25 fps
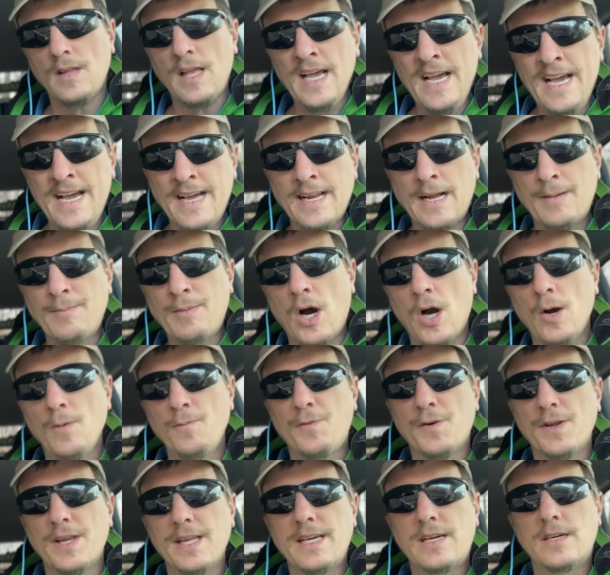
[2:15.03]
and I'm
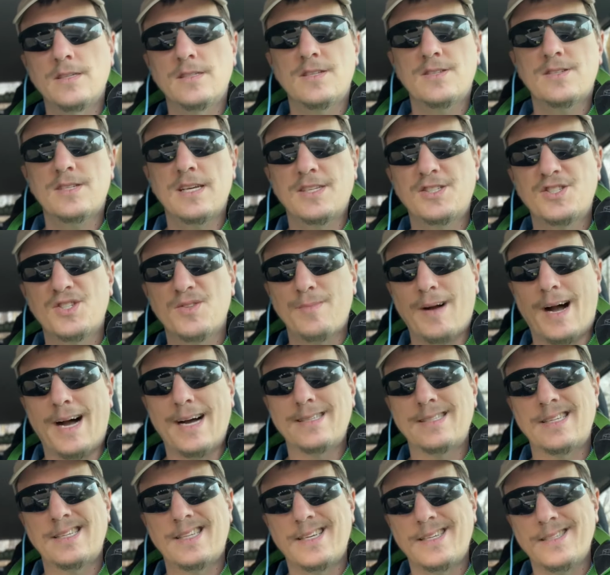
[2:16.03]
hopefully going to set your
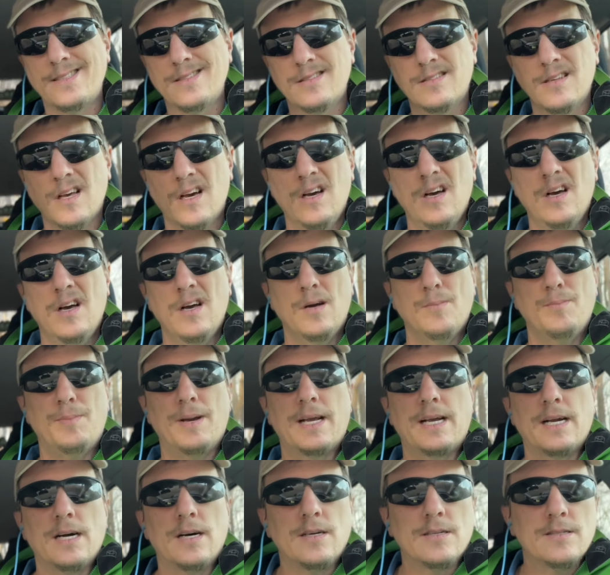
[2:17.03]
mind at ease
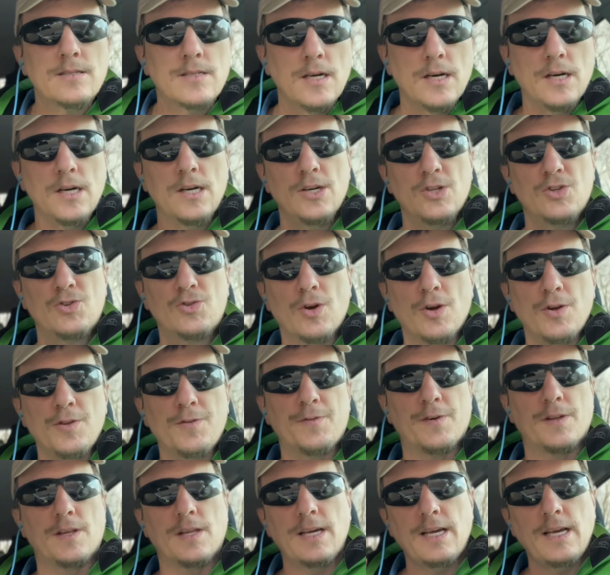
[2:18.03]
because
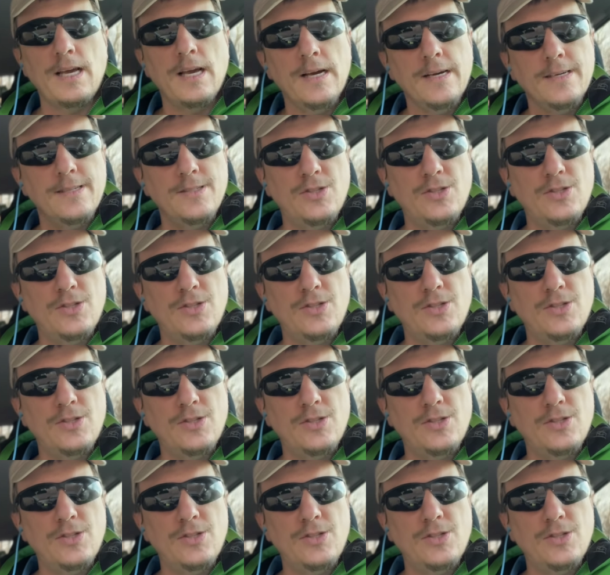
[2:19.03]
truthfully,